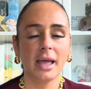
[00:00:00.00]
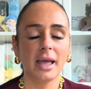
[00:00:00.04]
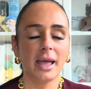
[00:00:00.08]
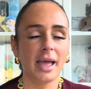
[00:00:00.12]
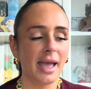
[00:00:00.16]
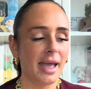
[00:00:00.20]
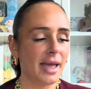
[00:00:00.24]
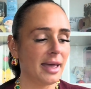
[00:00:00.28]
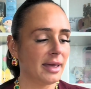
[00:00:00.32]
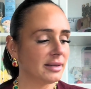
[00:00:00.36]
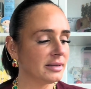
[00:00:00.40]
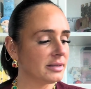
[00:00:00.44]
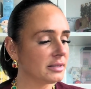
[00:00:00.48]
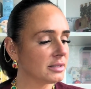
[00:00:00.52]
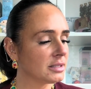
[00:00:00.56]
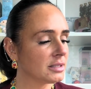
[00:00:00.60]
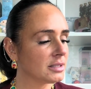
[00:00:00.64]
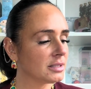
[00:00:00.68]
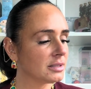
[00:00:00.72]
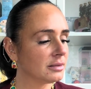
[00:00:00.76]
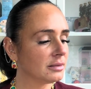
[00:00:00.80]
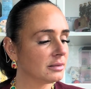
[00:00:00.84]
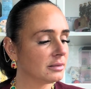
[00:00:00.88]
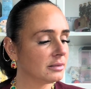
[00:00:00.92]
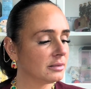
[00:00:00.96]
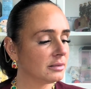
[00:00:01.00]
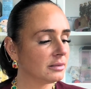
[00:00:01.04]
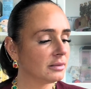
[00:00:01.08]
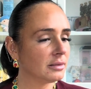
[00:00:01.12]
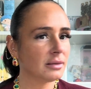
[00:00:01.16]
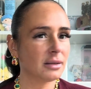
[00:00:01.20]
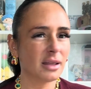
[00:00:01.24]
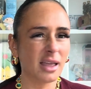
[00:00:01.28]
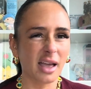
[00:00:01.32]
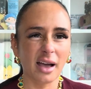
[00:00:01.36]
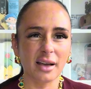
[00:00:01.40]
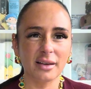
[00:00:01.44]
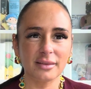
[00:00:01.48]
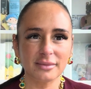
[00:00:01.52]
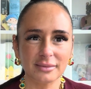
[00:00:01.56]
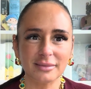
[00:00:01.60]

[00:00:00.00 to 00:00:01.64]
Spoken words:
And yeah,